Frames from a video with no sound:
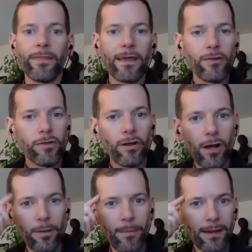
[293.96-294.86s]
that should
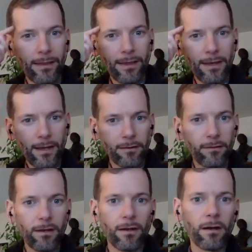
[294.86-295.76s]
automatically connect
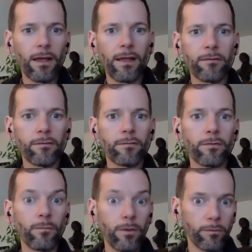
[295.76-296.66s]
in our heads
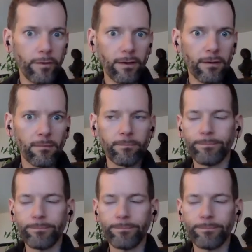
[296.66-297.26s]
for music.